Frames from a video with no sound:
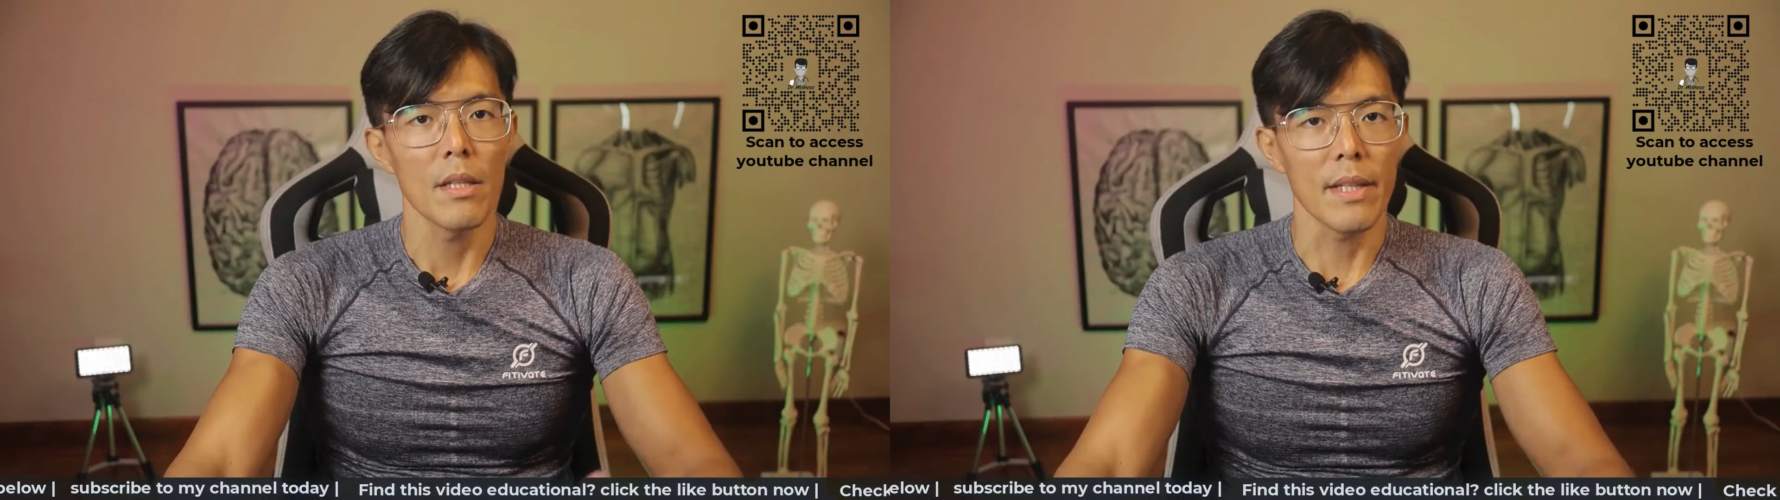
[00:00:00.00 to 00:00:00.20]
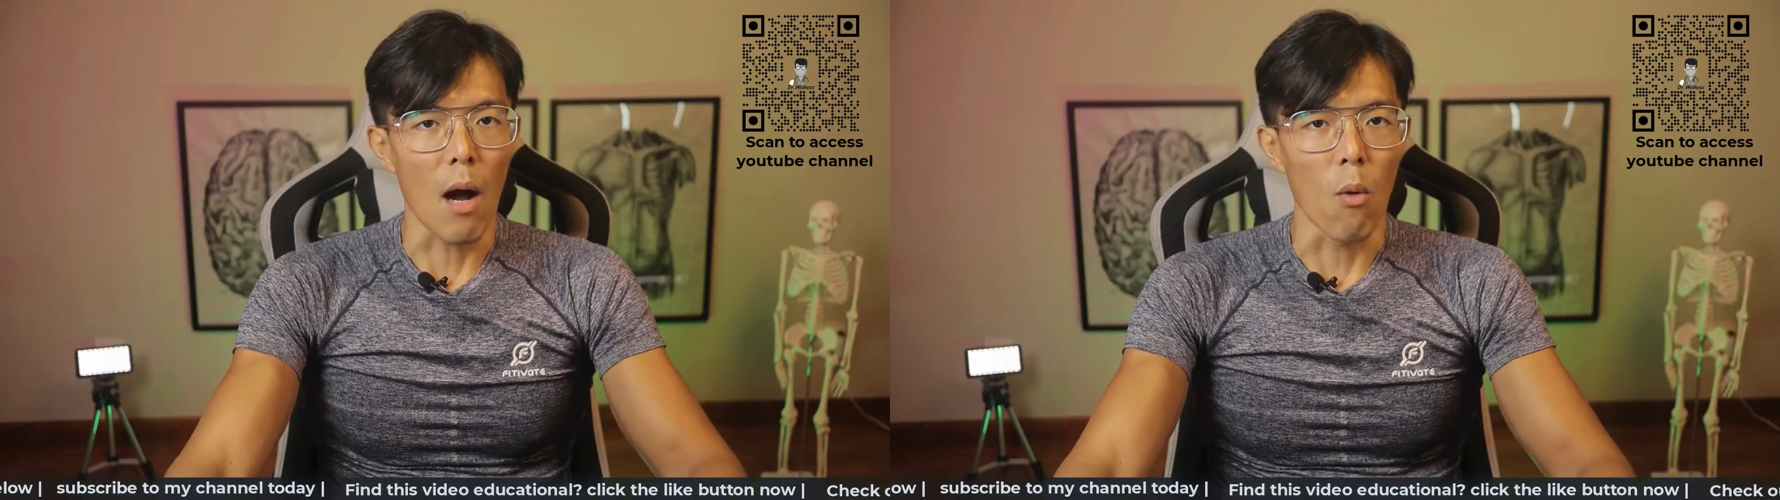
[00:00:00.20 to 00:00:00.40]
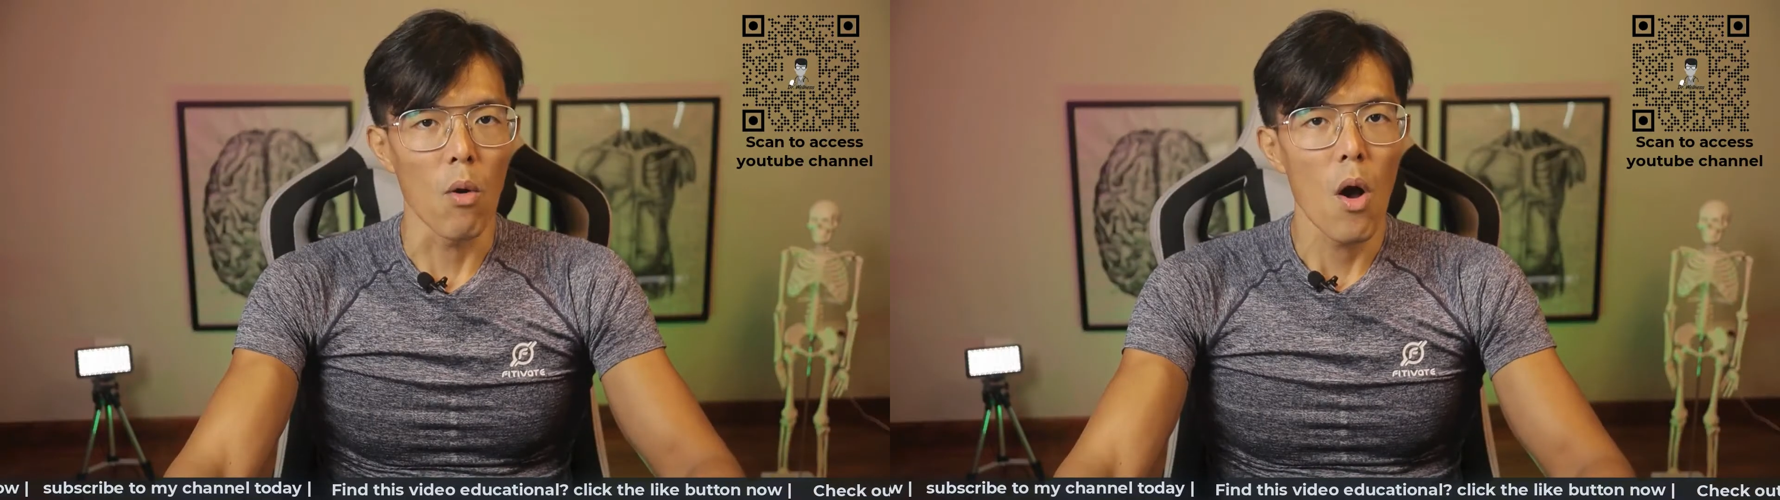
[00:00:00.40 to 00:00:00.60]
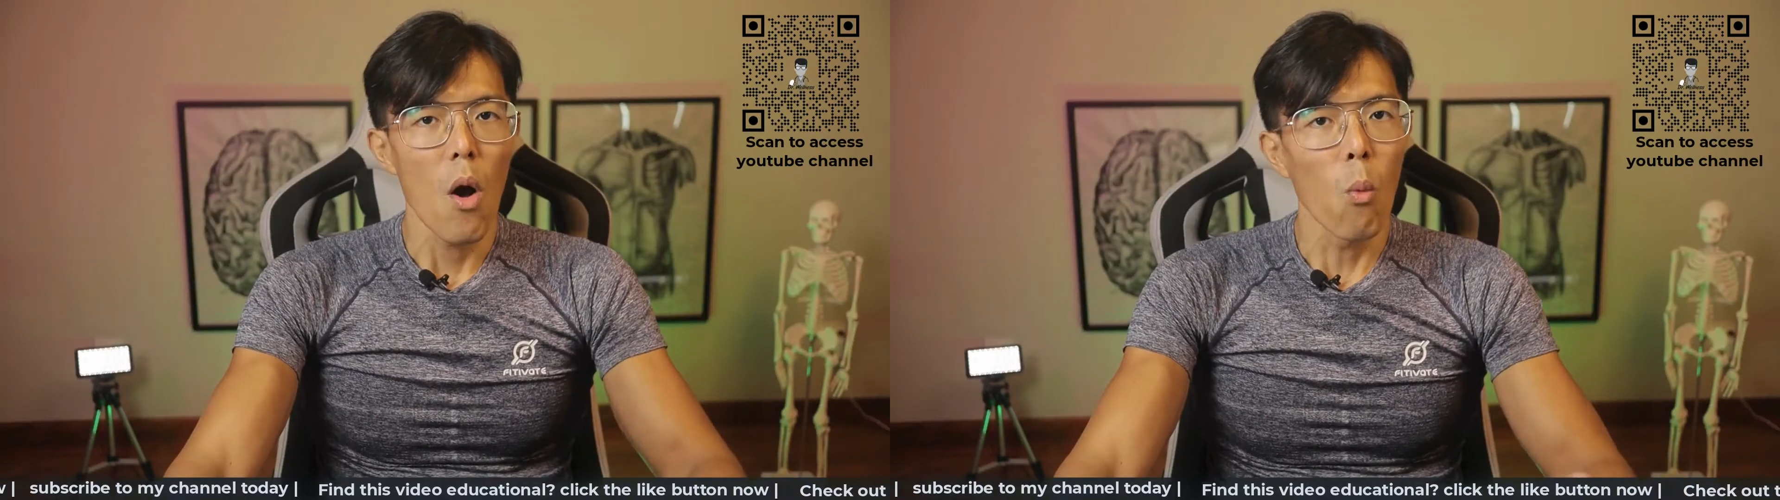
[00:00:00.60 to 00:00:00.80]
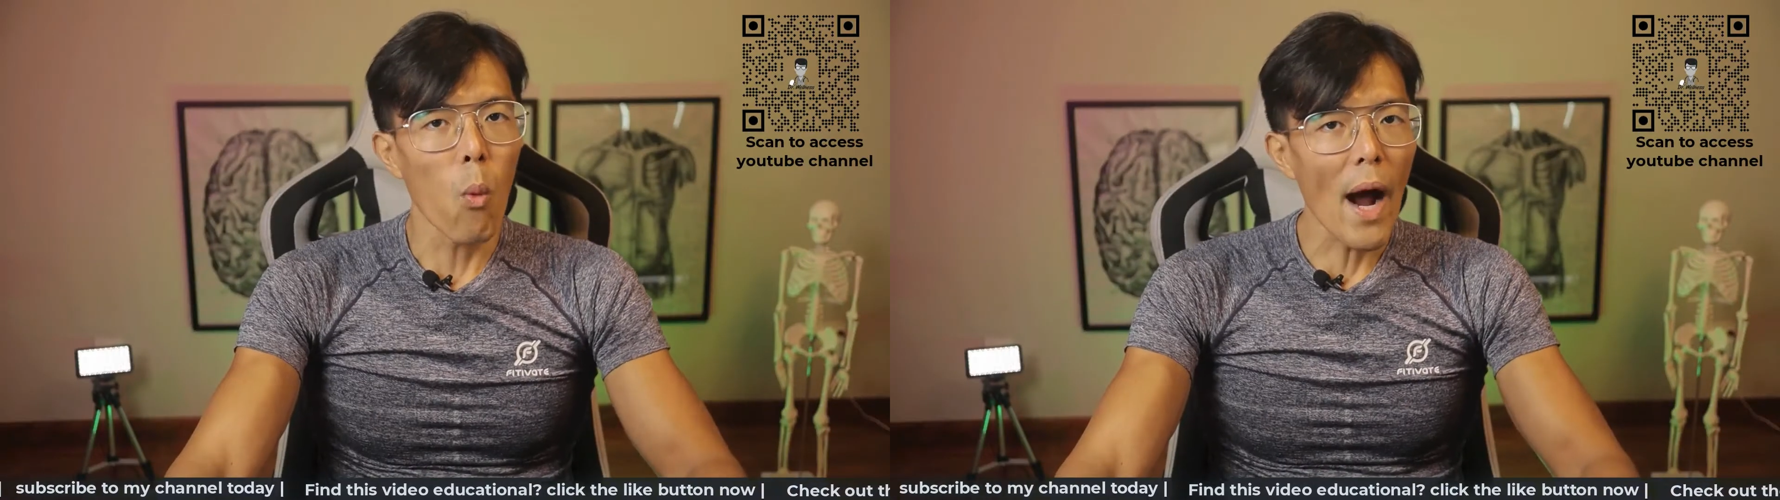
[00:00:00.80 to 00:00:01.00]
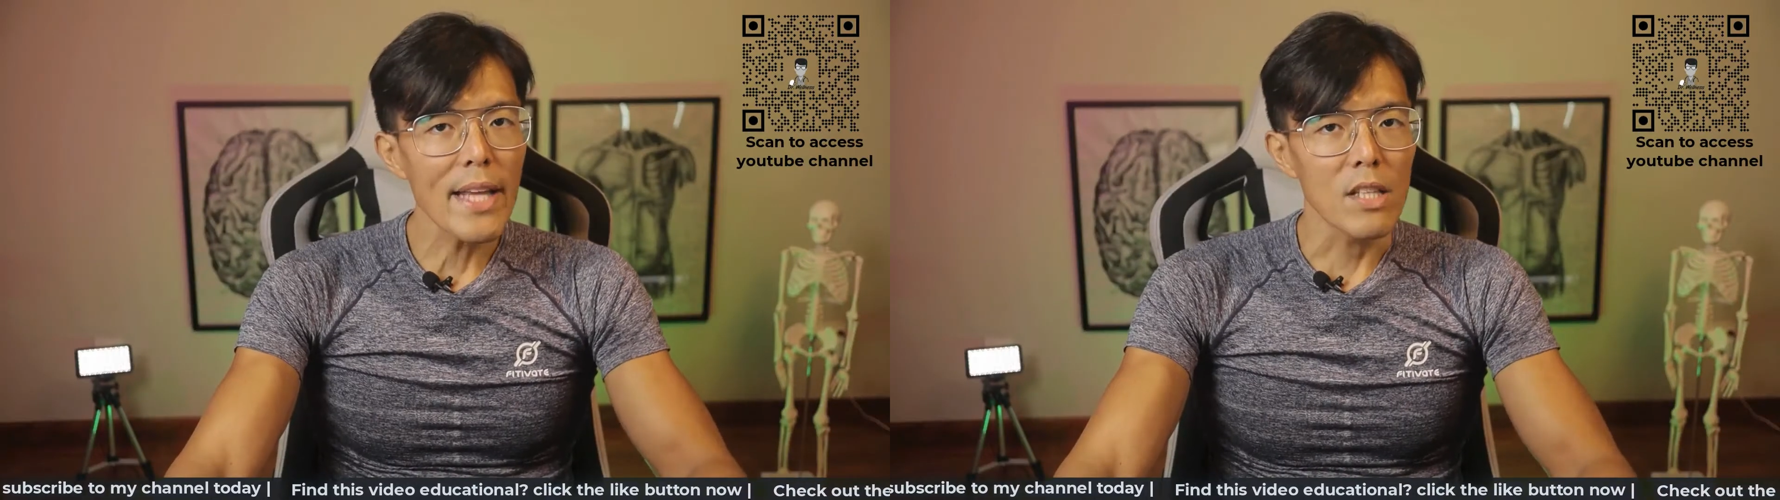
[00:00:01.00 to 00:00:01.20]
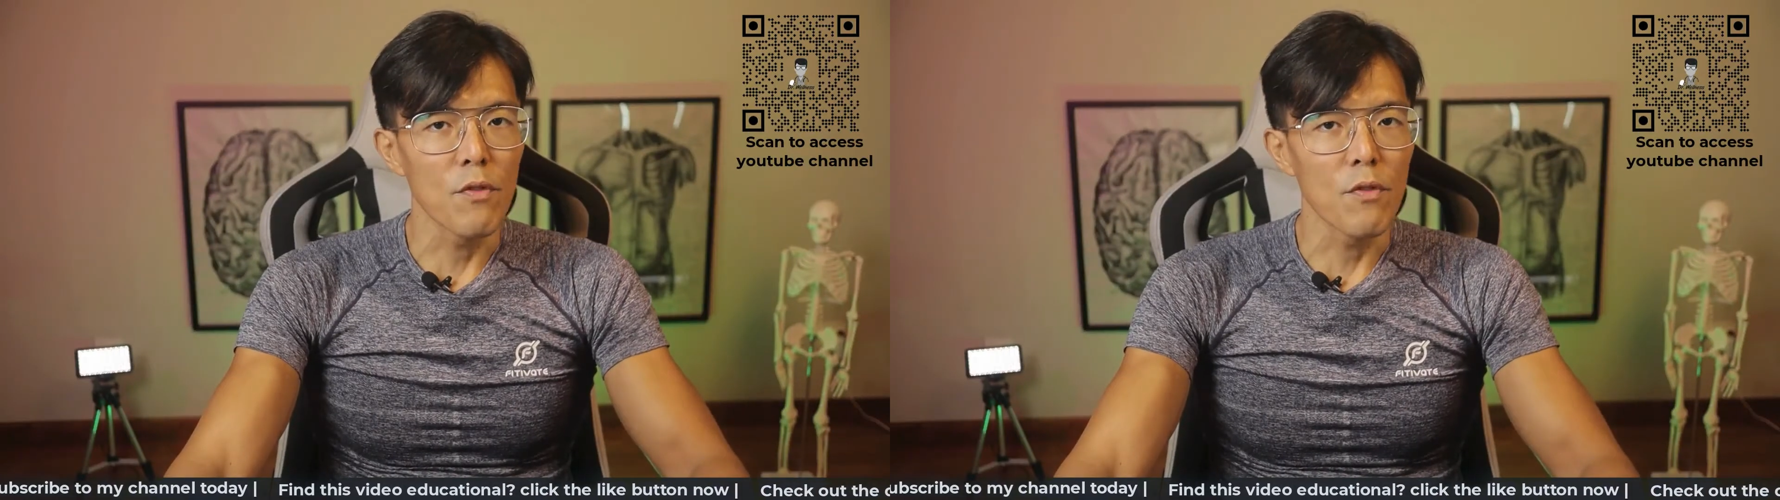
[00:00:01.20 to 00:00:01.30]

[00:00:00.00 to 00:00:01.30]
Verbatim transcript: Now, why is